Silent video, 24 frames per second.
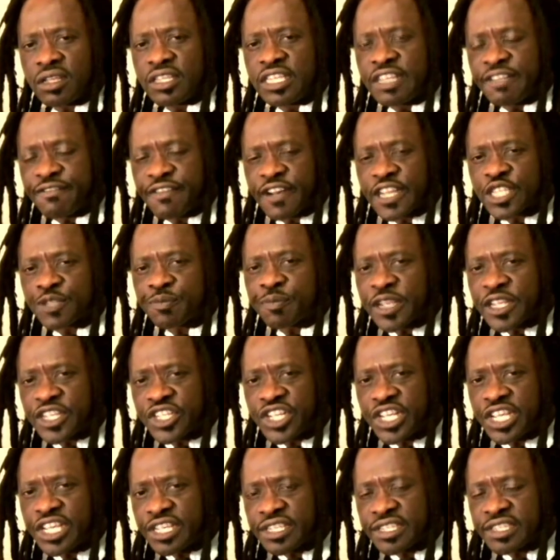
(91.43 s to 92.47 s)
different
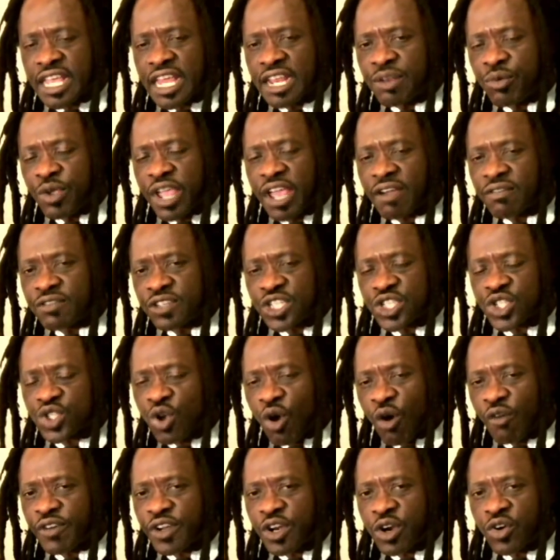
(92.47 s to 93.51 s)
species that we have
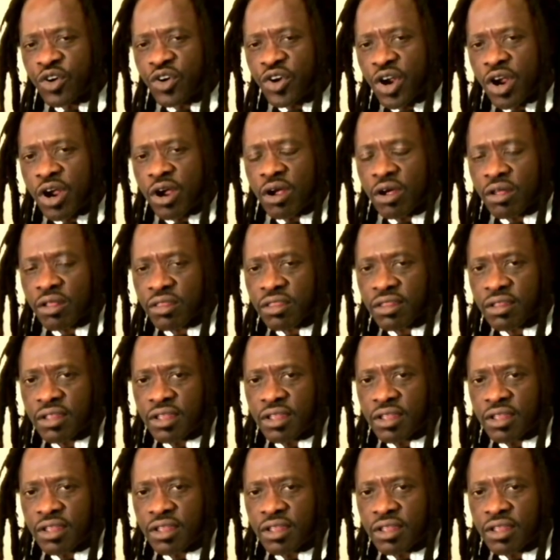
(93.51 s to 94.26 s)
discovered on Earth